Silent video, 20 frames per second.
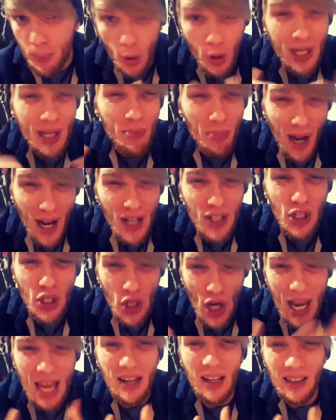pretty
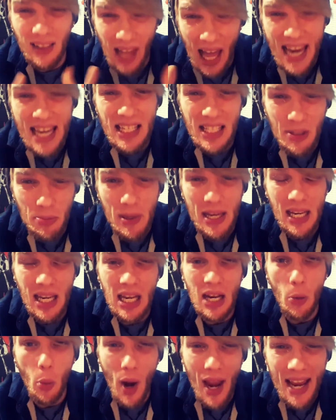much in a
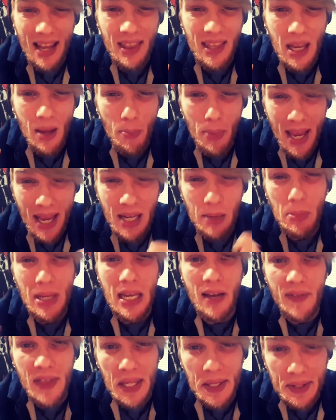light-speaking way, the
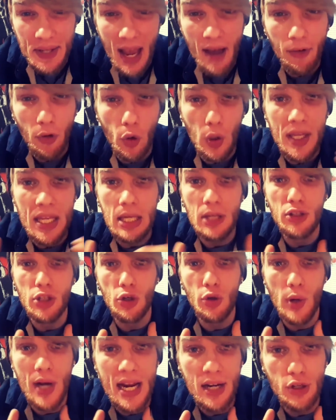epitome of the devil. He
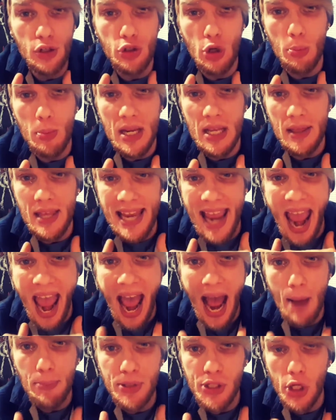is created to be the
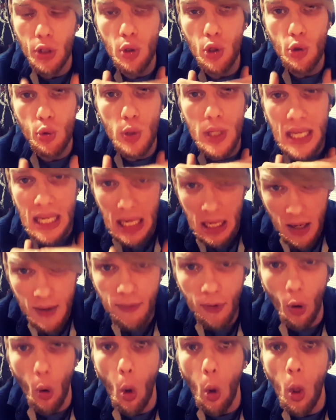absolute
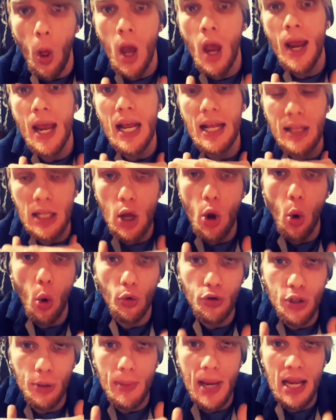evil in the
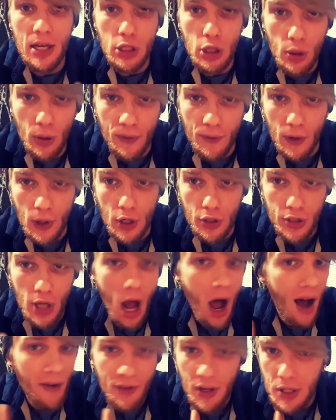Ultraman universe.
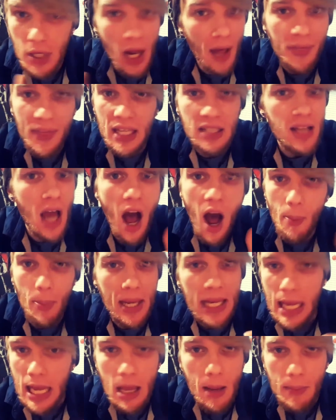Often nothing
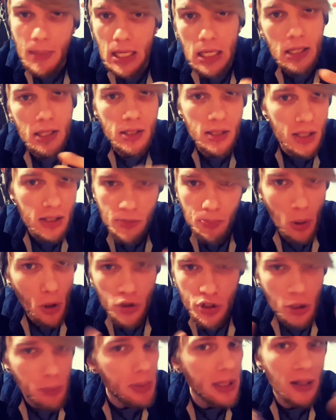topping him. He's
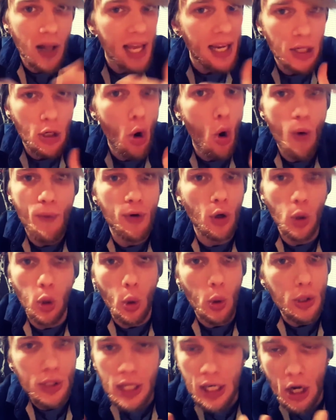supposed to be like an
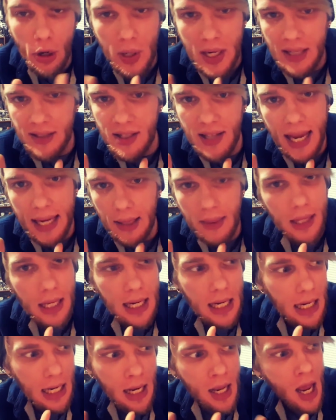overlord. You know, he is like
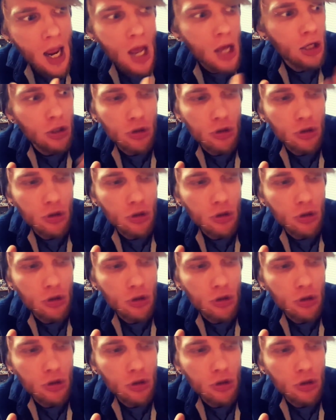the